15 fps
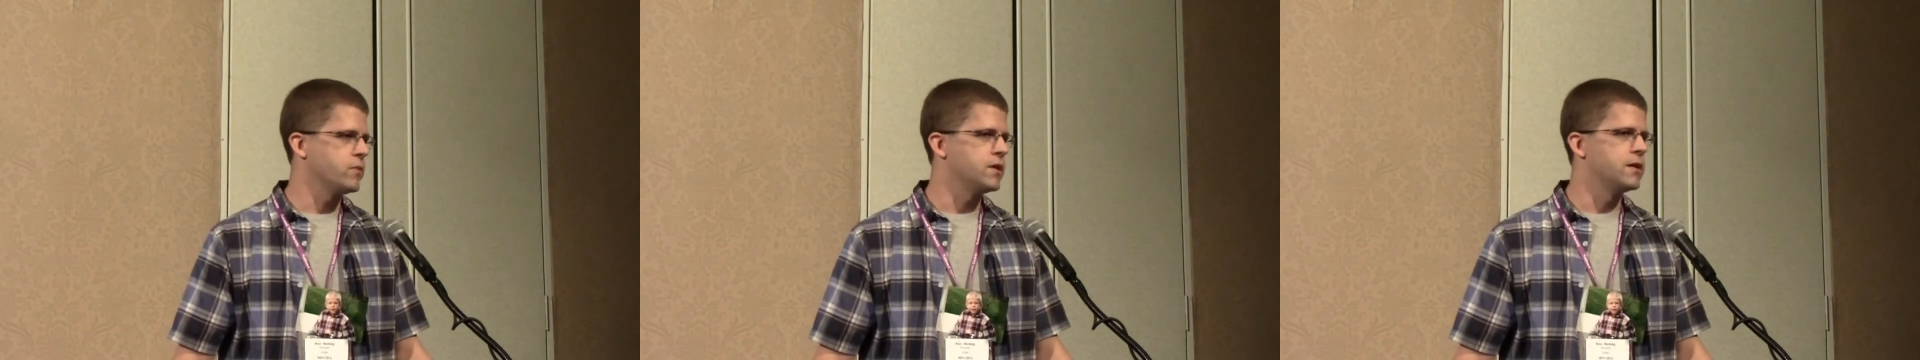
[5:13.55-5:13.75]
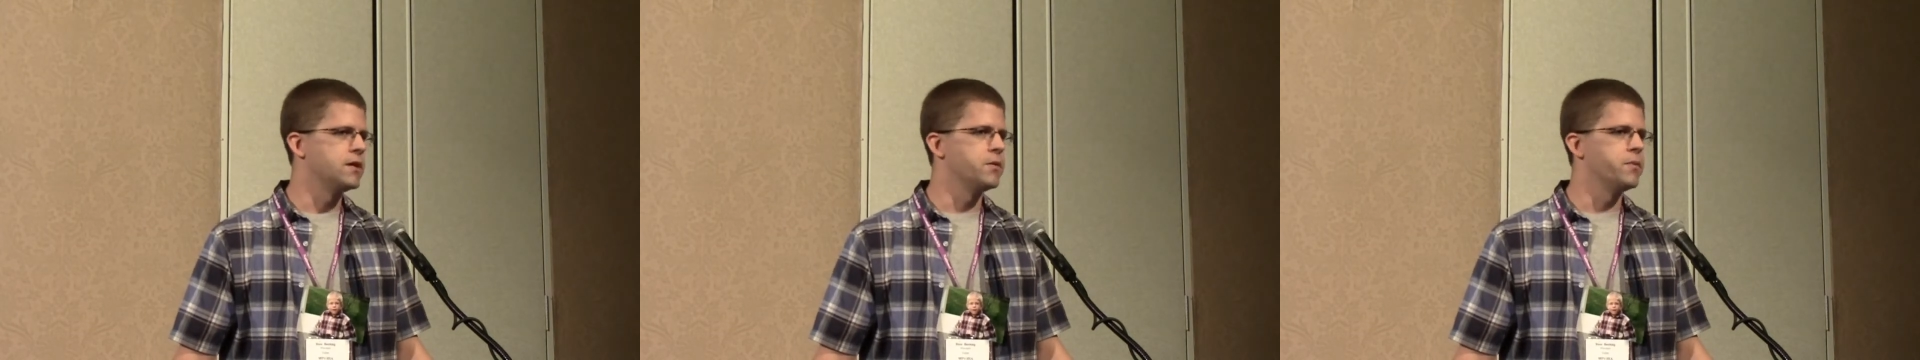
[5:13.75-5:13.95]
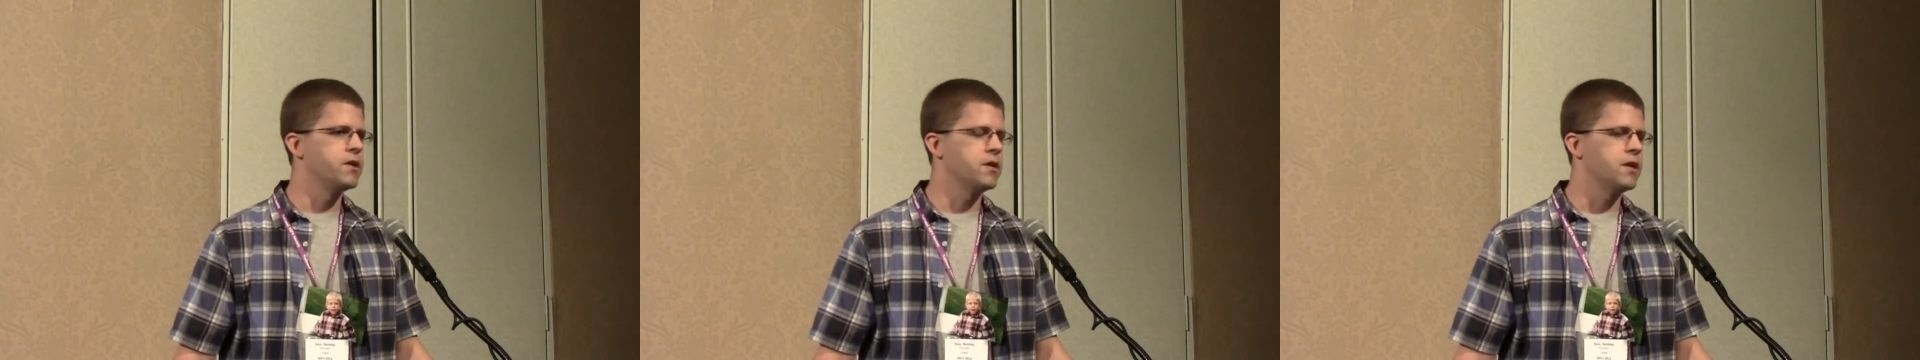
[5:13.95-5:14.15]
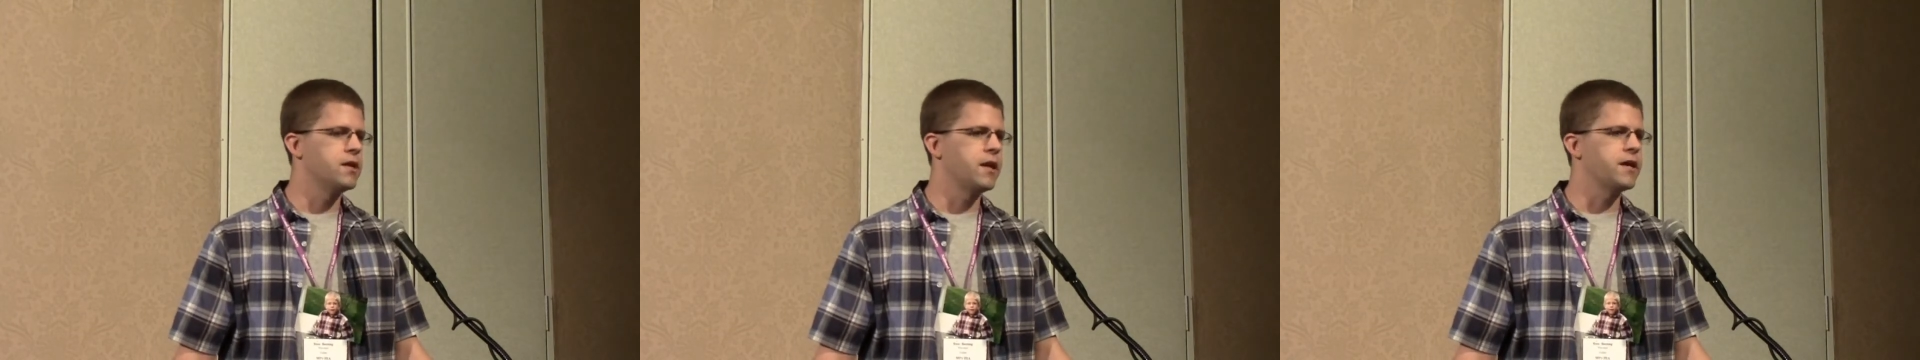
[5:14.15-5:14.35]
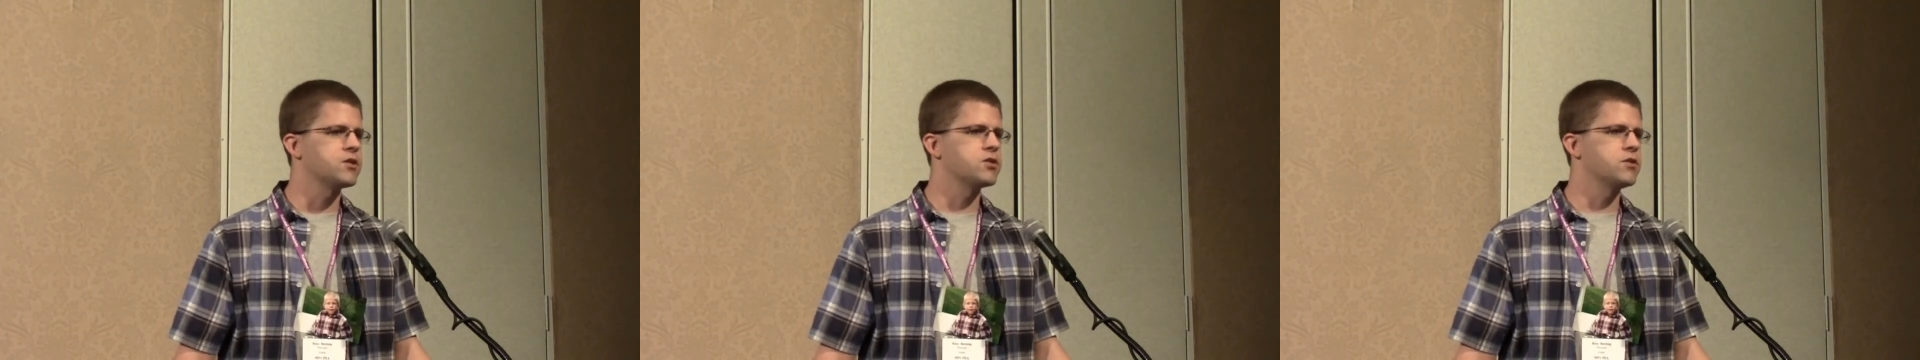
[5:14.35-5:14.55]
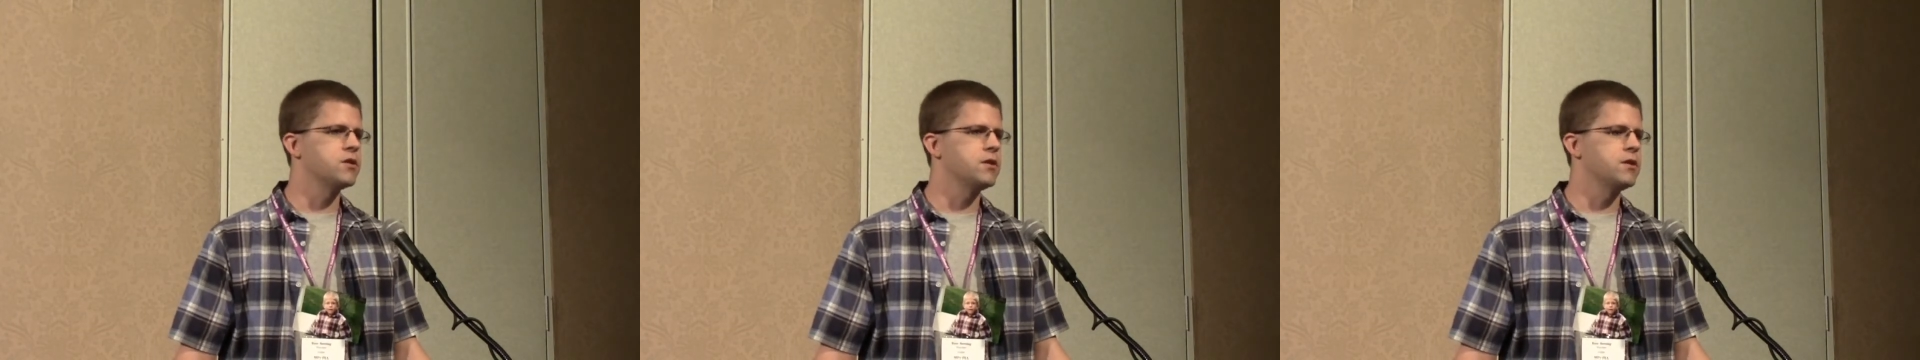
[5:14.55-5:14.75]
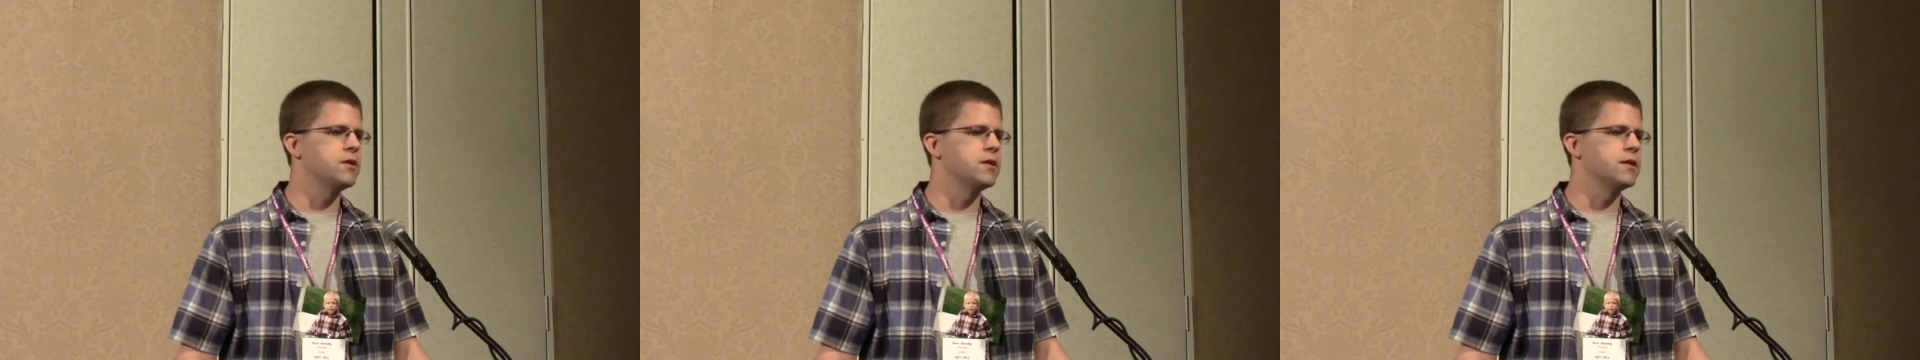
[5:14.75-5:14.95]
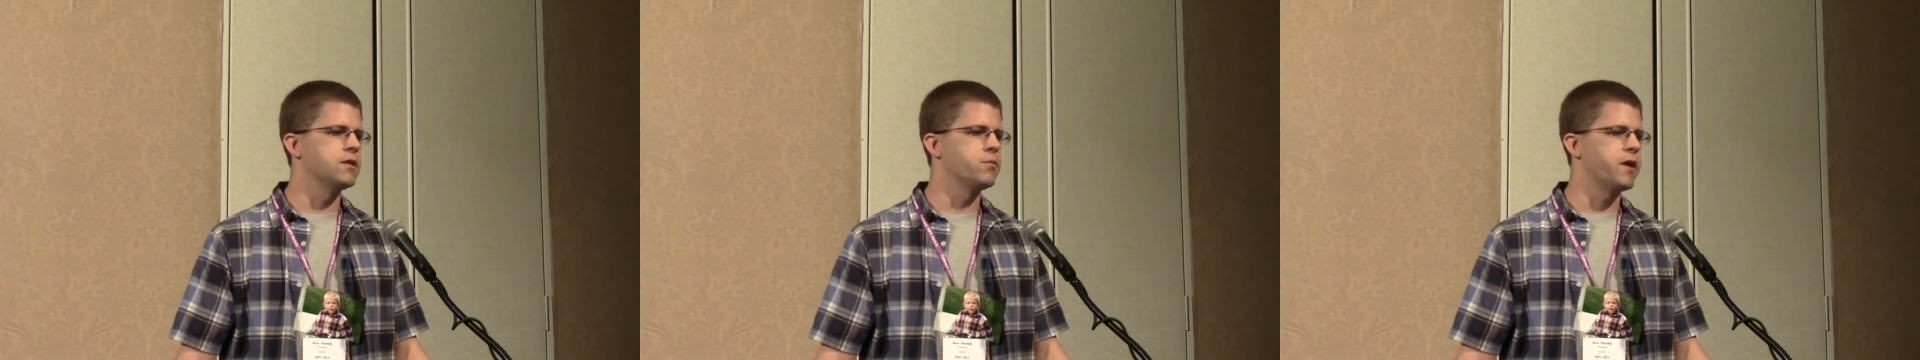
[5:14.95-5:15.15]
Um, it, it, actually, uh,